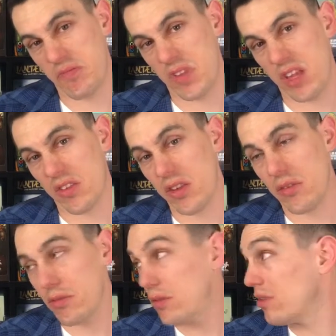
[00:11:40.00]
That's
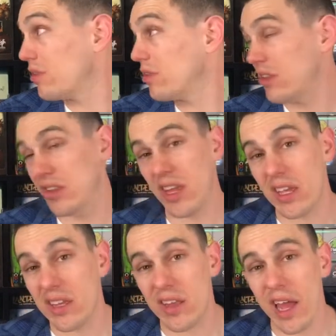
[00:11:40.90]

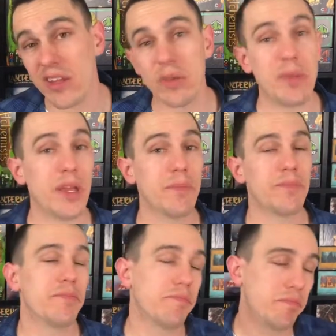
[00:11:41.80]
ticky-tack to me.
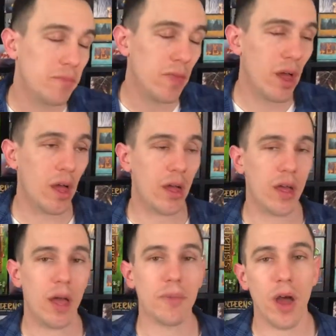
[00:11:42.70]

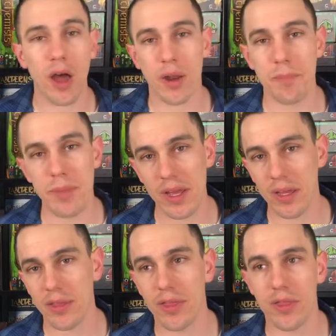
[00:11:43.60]
I'm not a
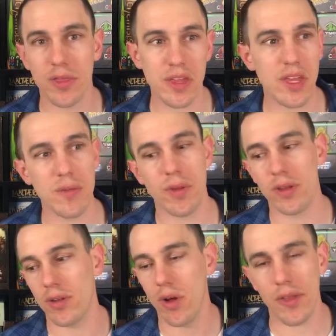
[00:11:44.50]
big theme
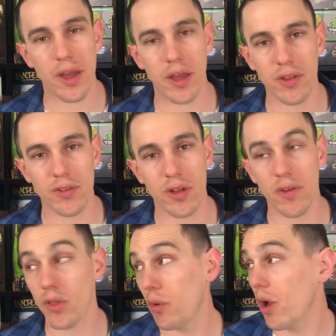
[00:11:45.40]
and all that kind of stuff,
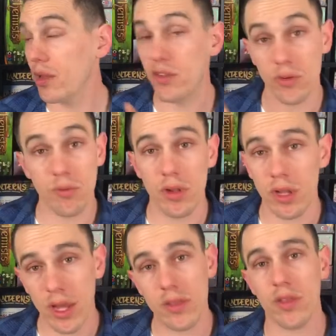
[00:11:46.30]
although I do really
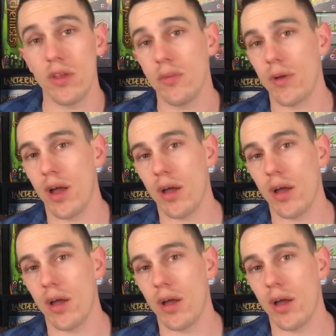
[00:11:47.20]
like the theme.